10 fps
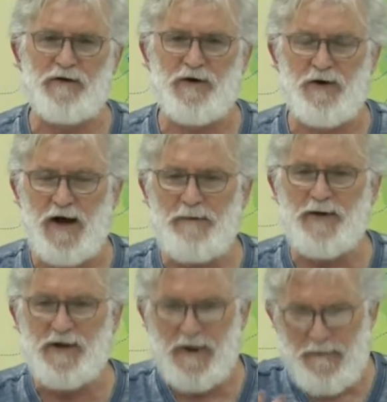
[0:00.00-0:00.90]
Okay,
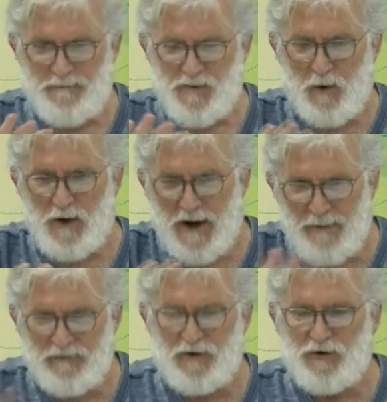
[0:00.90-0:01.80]
but what
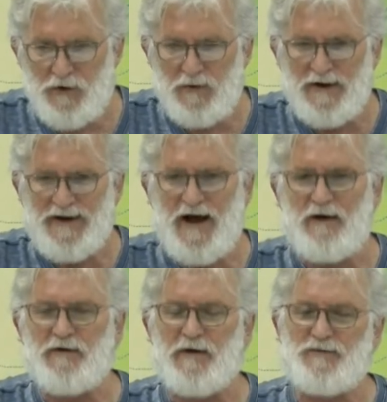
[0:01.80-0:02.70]
I'm doing now
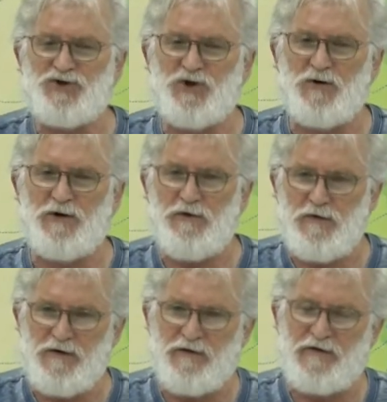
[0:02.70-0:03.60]
is I'm showing you the
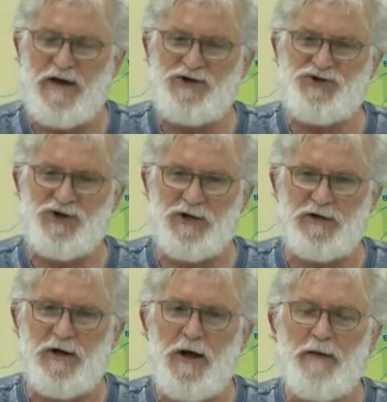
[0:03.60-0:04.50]
distinction
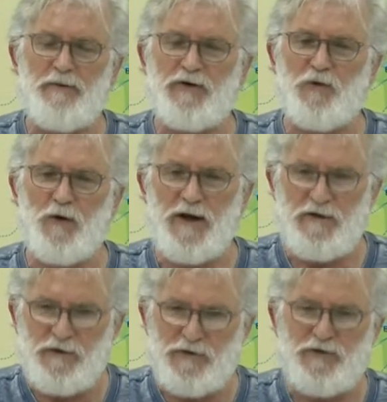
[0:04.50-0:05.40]
between
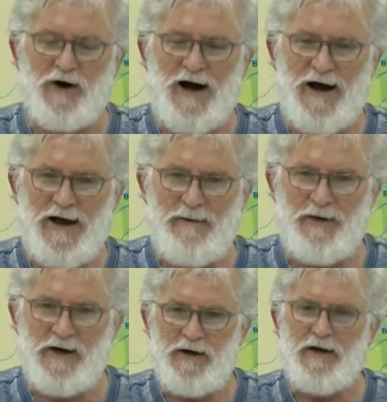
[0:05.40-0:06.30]

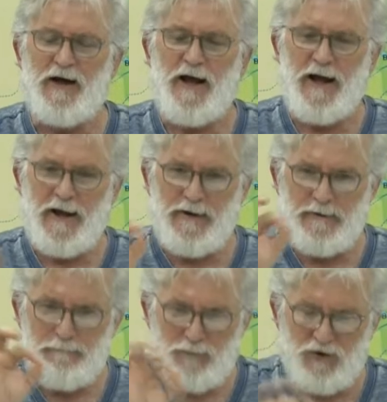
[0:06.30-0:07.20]
scribe and
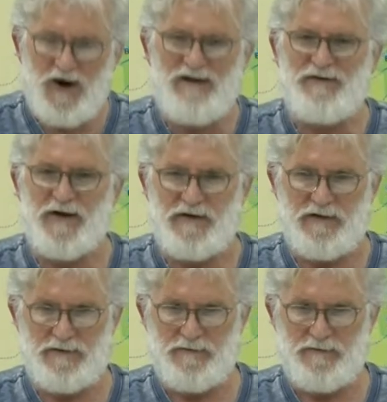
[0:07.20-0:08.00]
prophet.